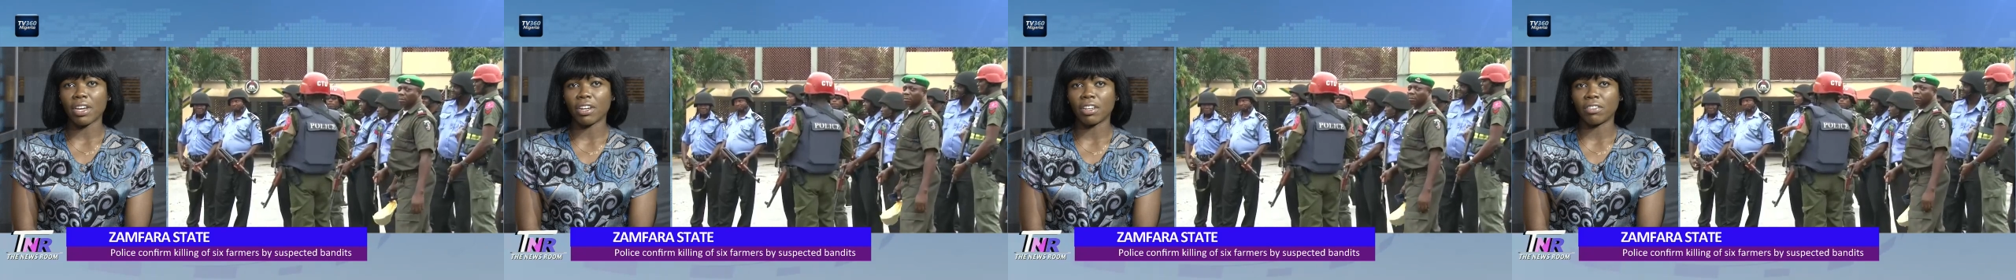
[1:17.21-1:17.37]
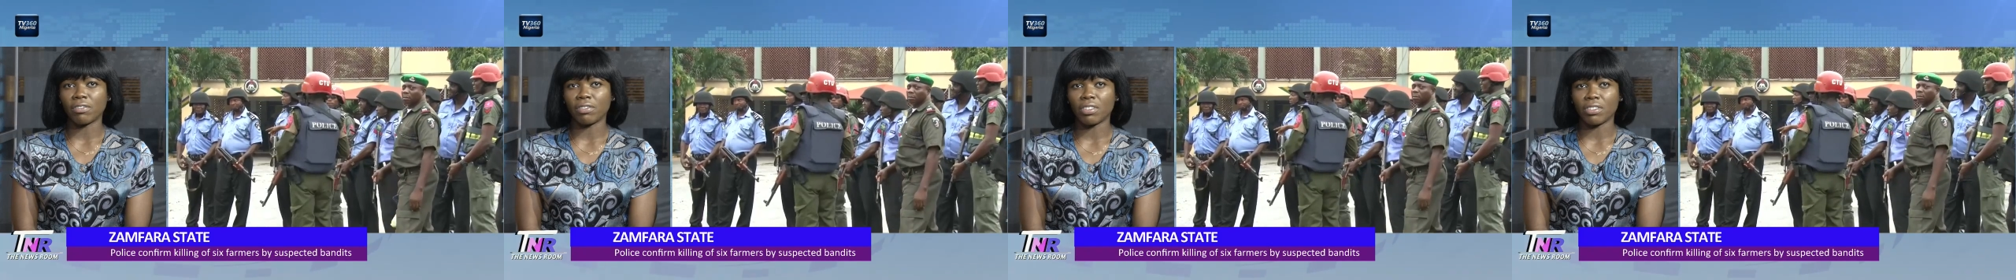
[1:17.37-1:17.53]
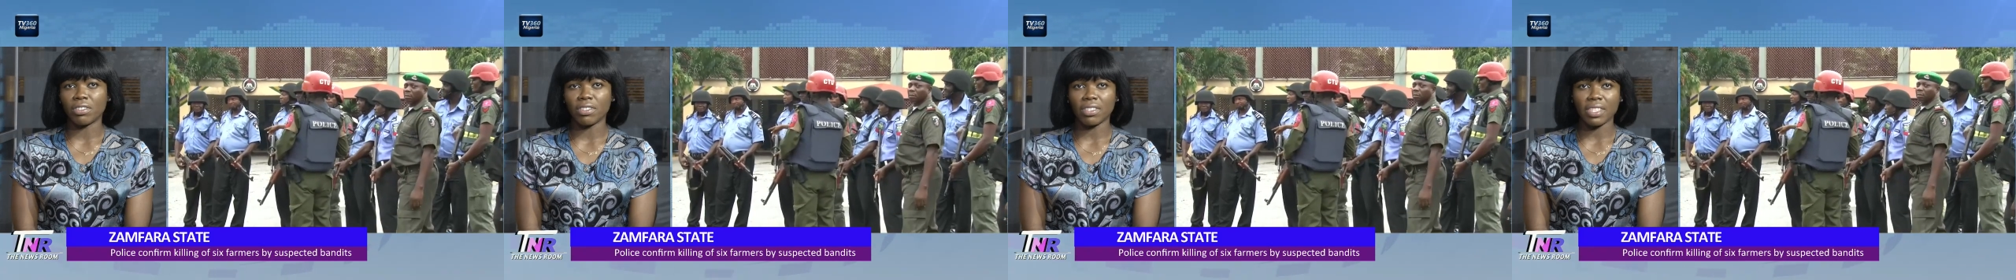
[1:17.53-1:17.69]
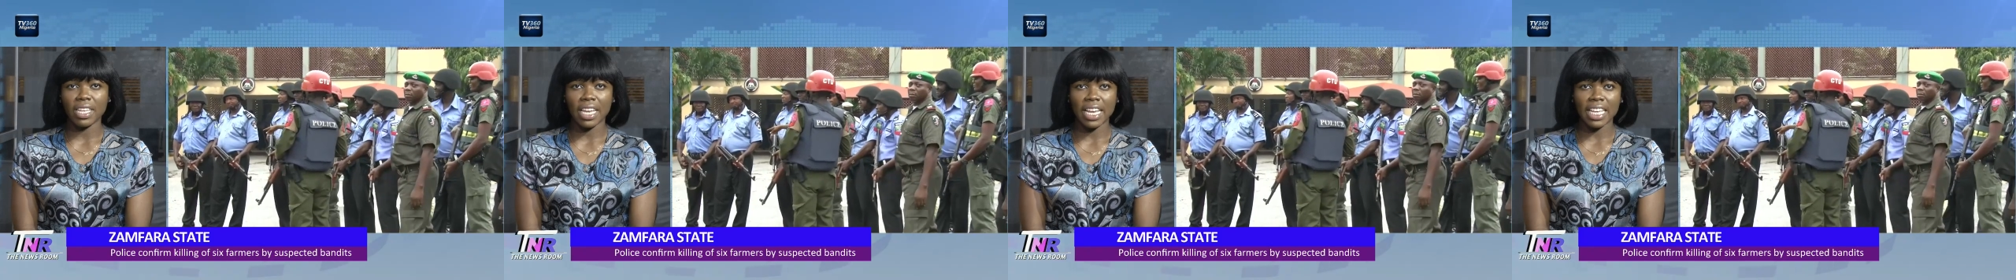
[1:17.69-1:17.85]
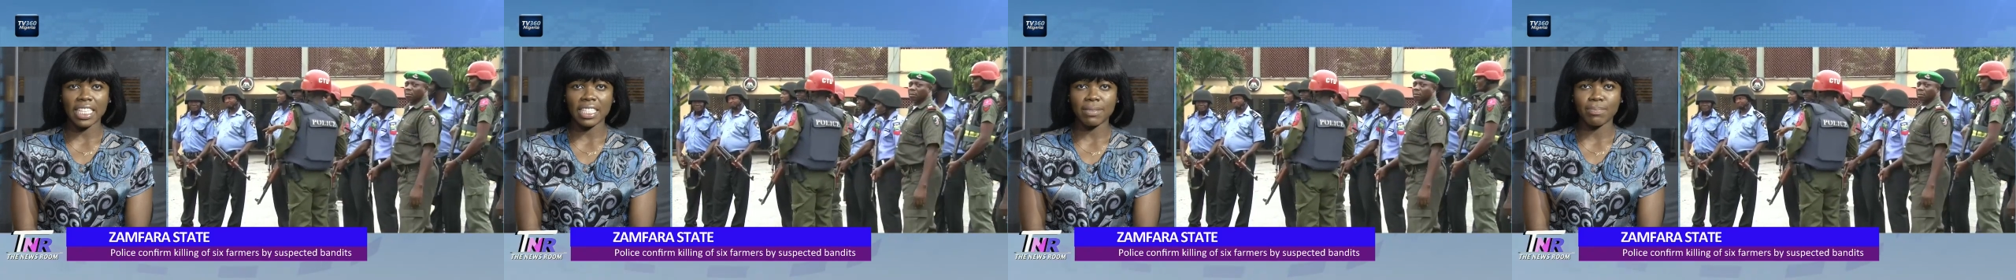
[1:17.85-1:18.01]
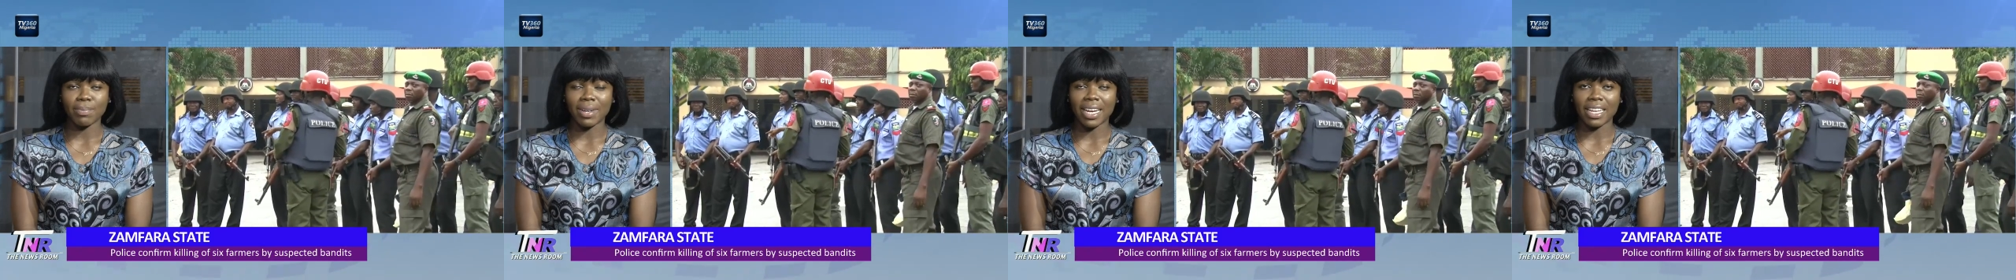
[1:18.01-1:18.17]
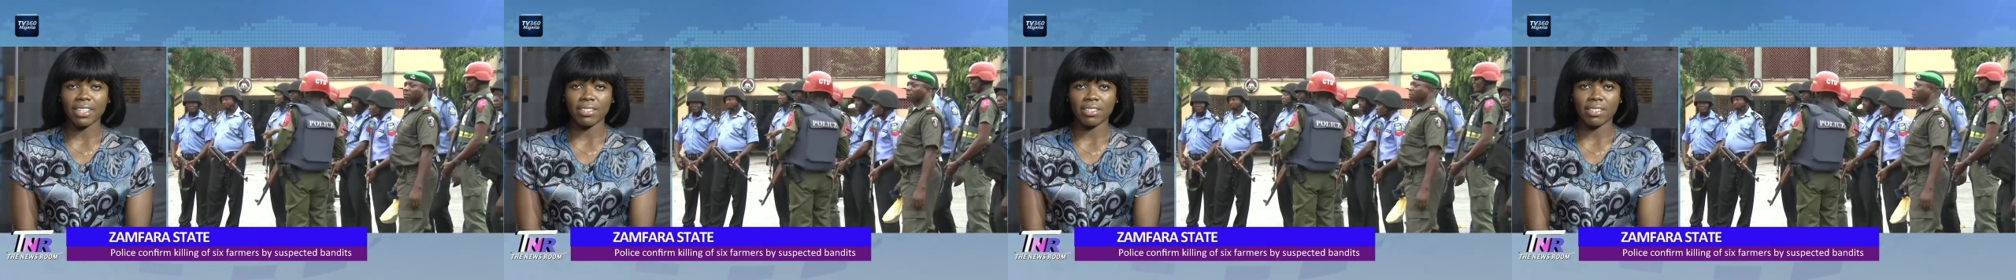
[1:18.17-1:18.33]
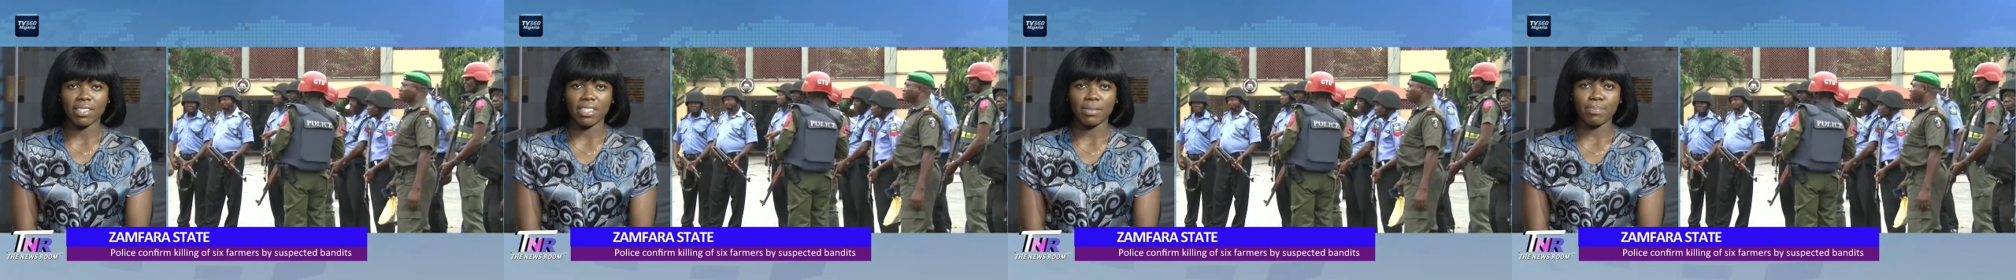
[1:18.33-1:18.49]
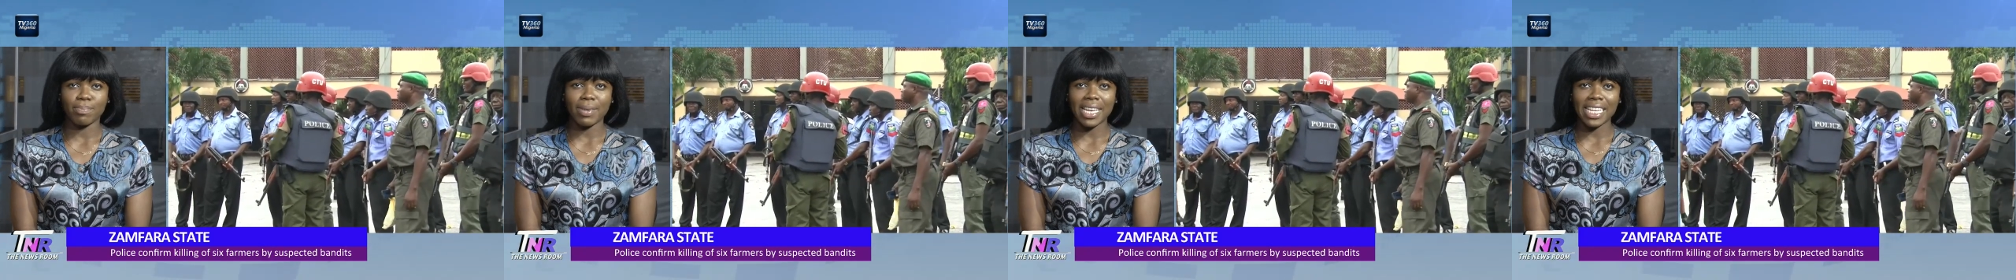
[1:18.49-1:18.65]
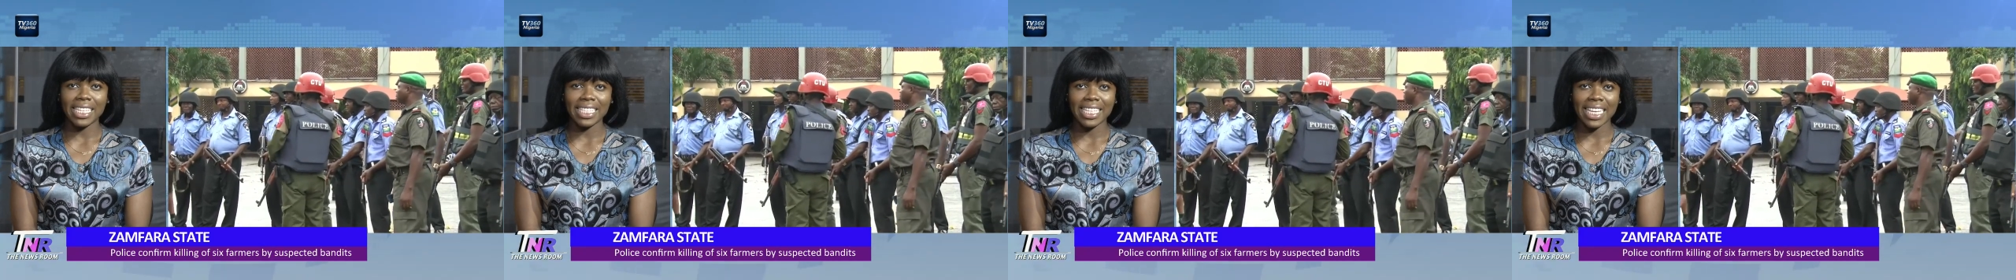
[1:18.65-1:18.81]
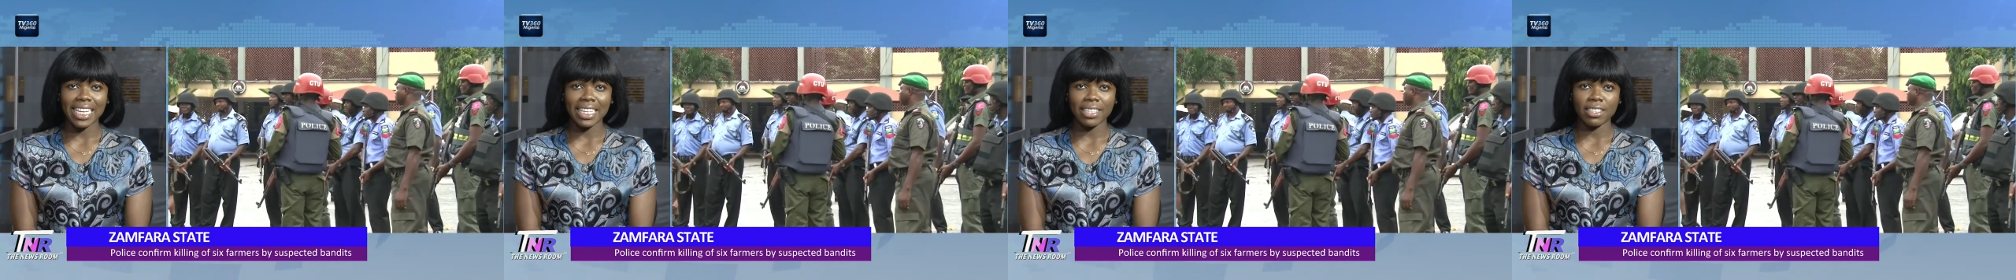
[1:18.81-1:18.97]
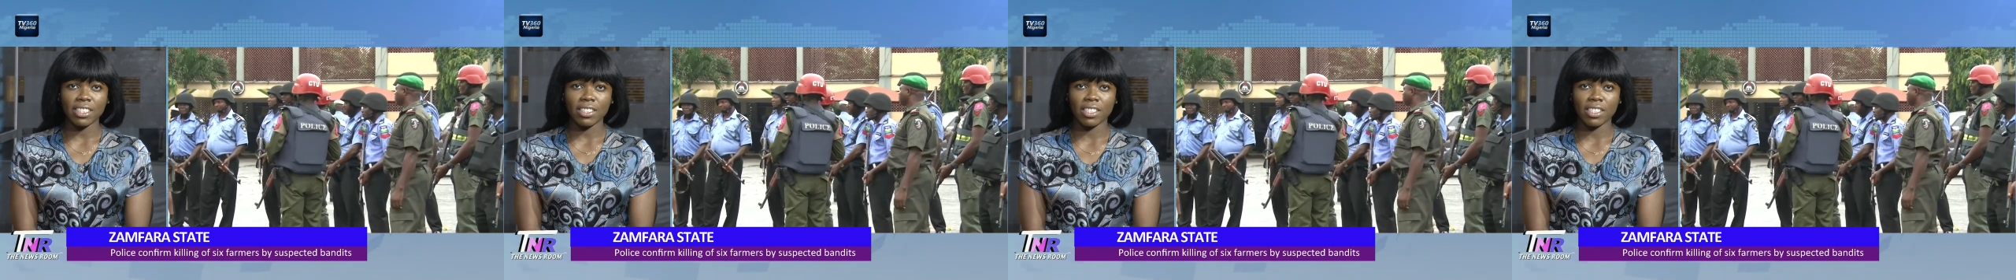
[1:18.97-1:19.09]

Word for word: of the state by suspended,